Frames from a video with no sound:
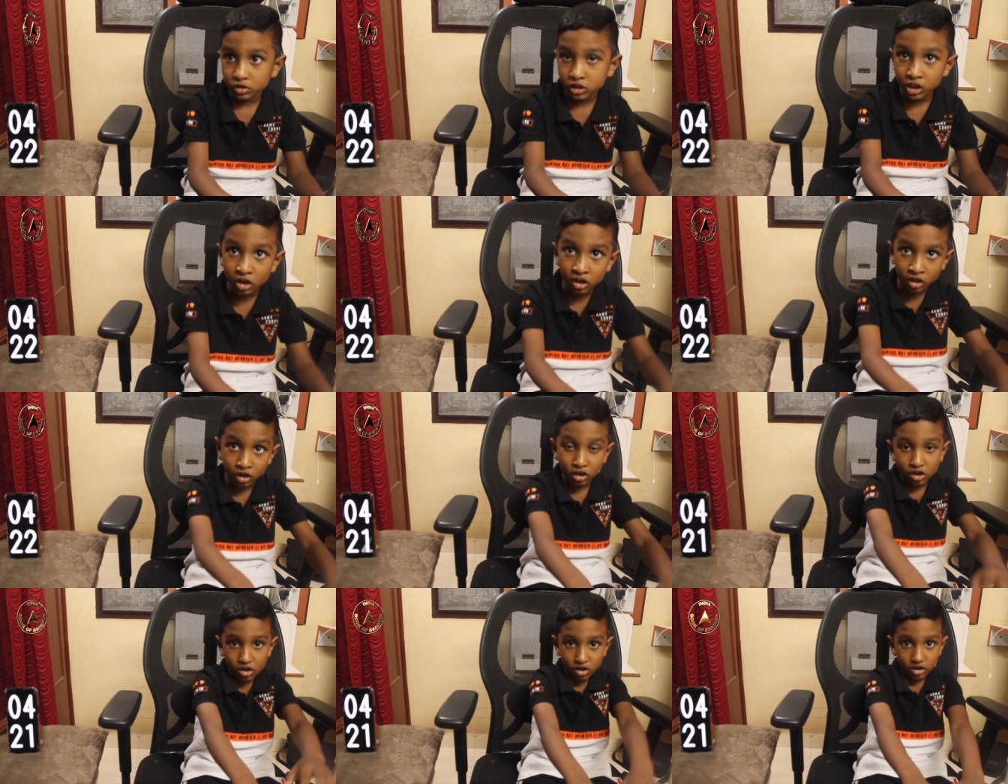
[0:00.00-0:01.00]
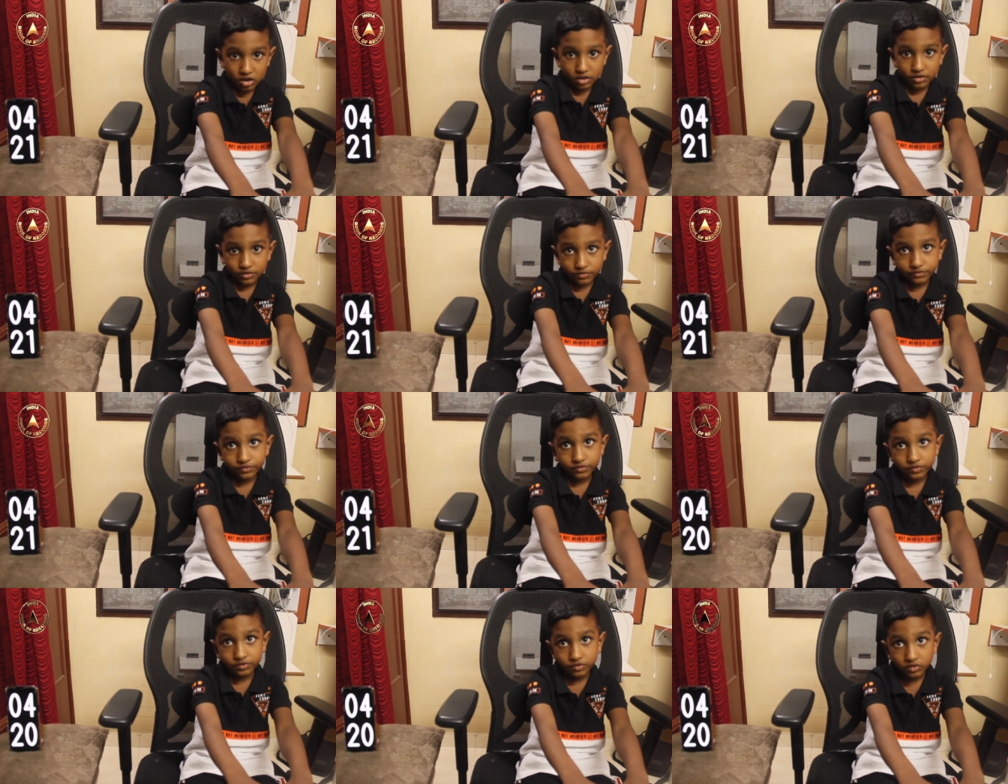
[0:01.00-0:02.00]
jungle. Sound of following animals:
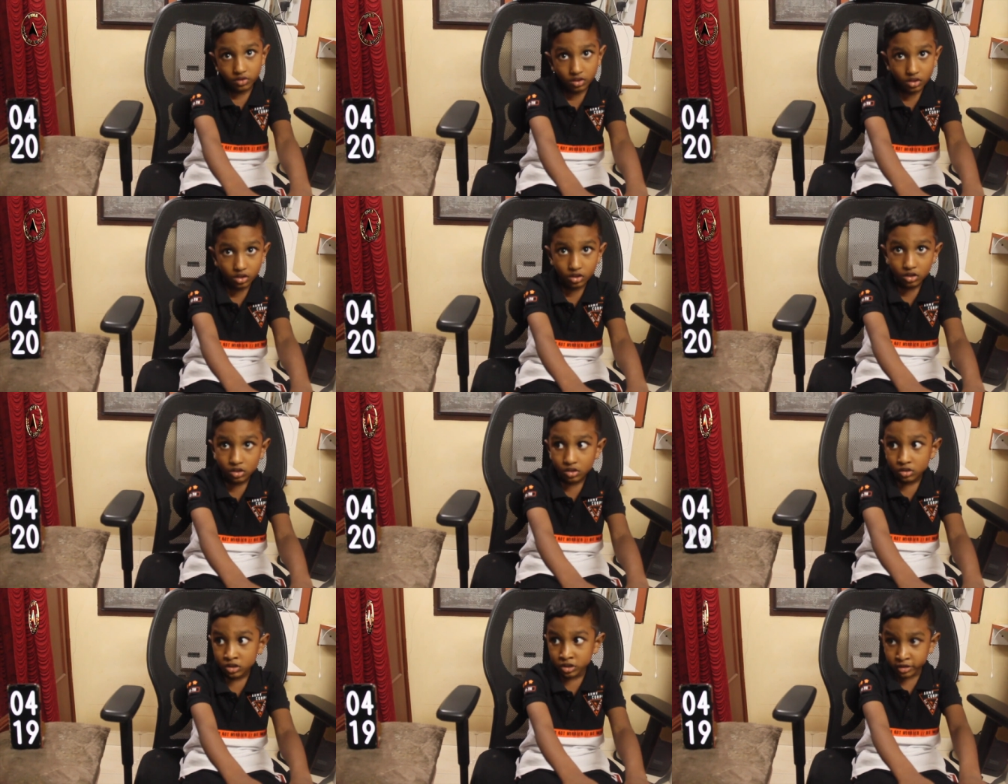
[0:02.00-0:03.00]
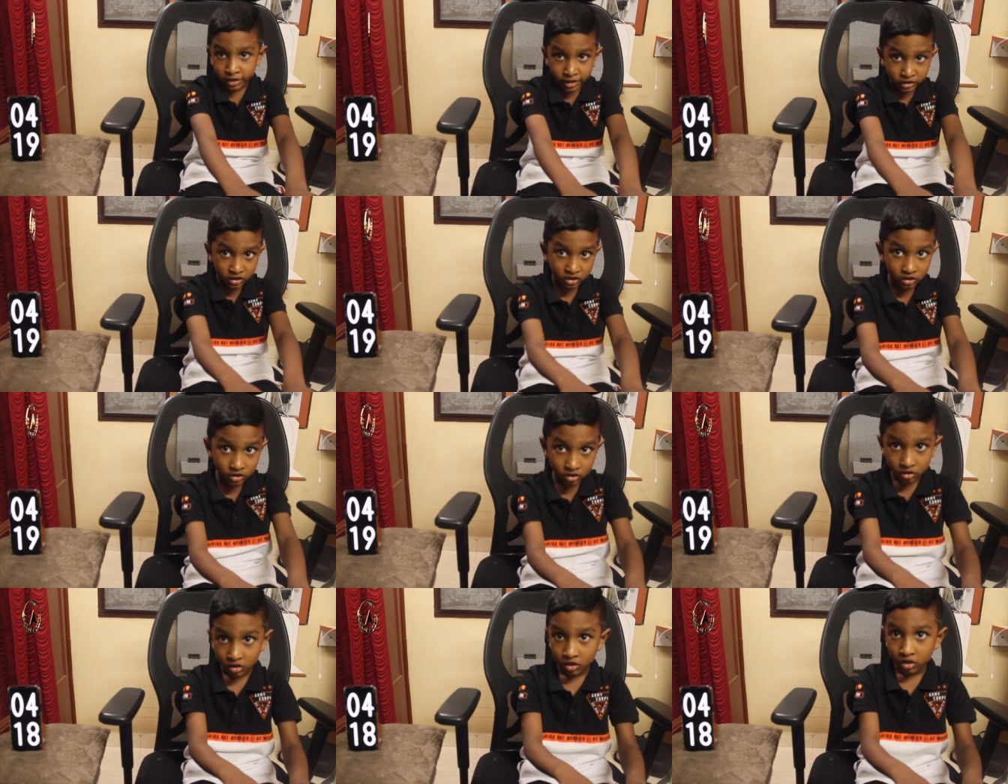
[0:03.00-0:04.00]
sound of bats, screech,
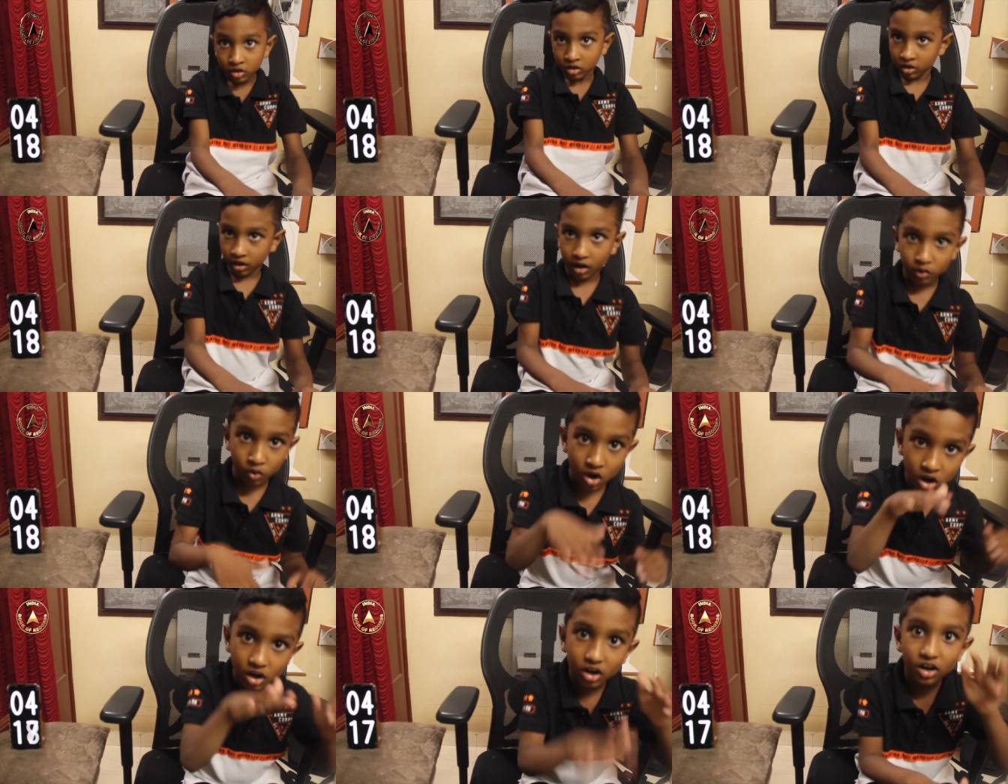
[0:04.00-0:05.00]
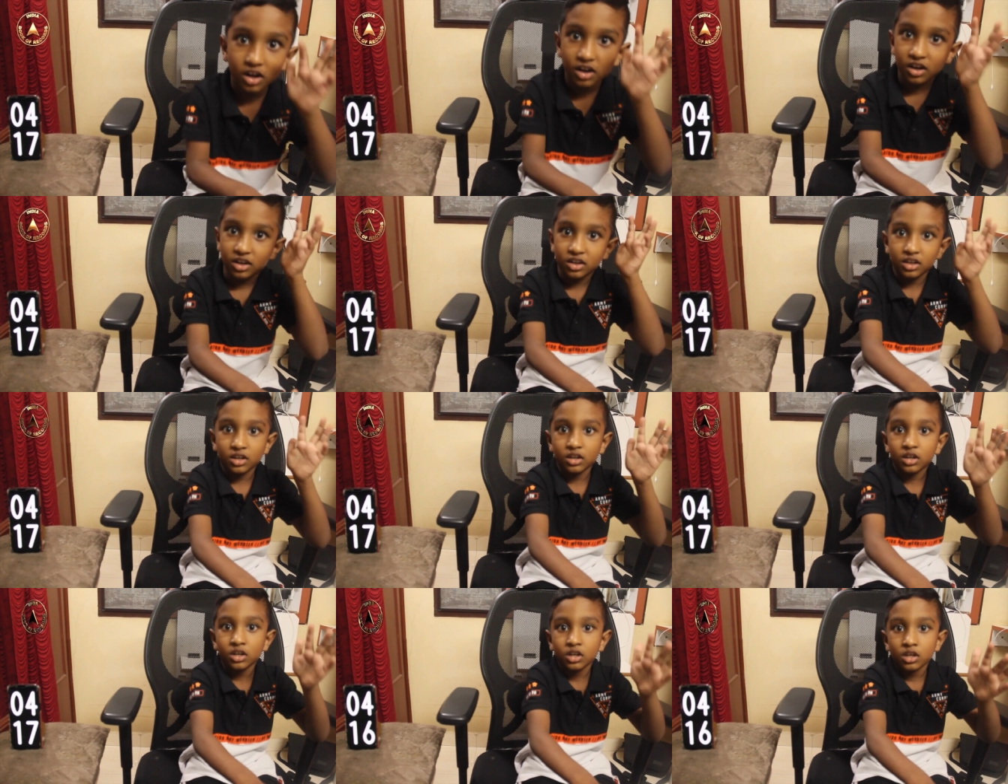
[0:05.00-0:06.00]
bears, growl, cats,
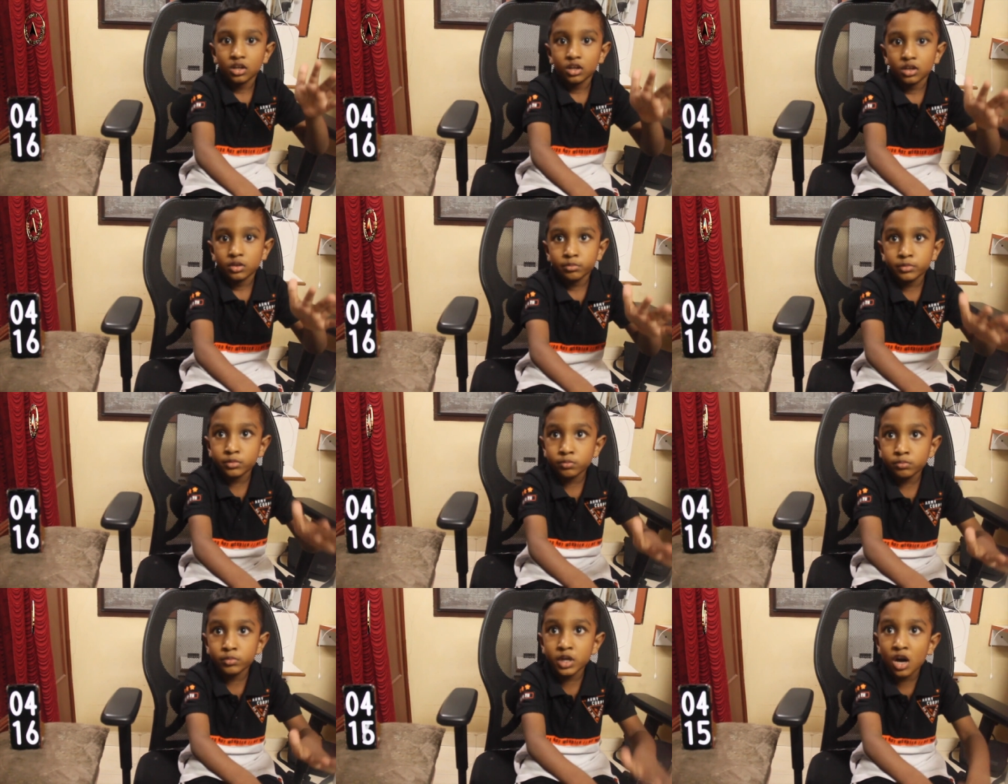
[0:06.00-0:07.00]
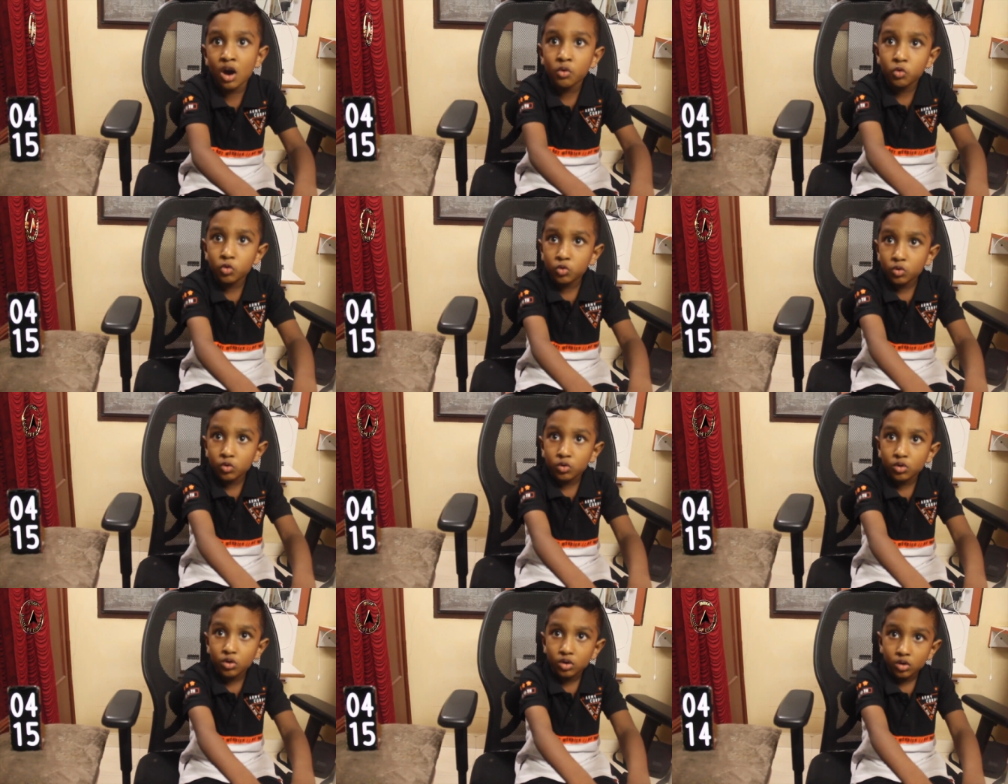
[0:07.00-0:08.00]
meow,
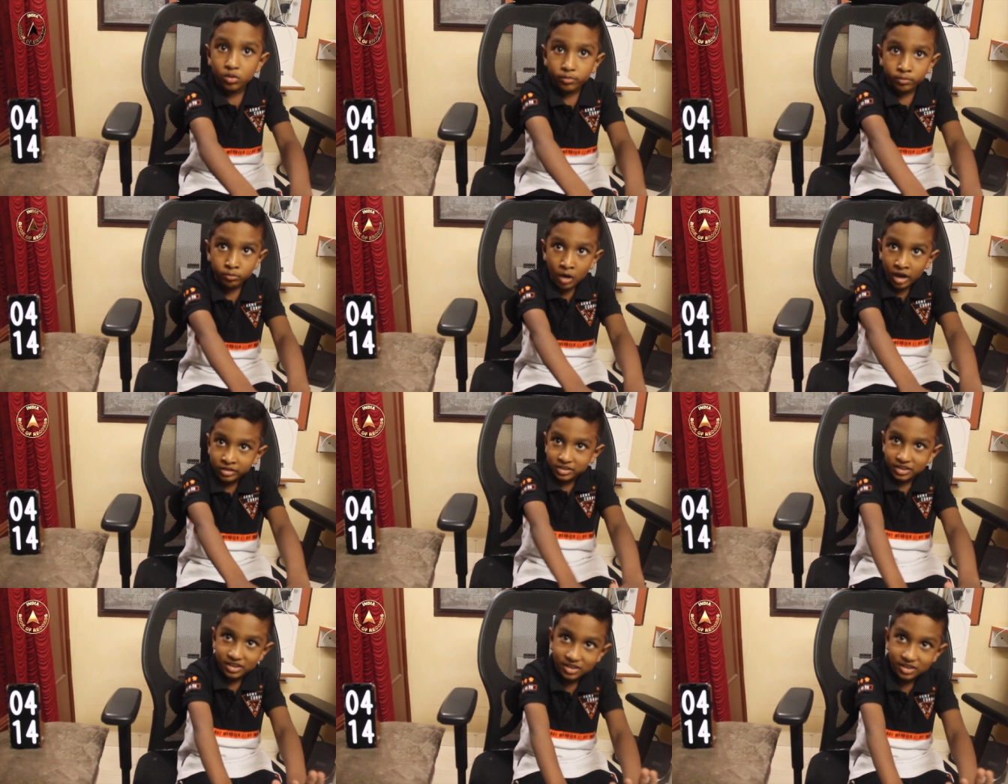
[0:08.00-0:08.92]
dog, bark,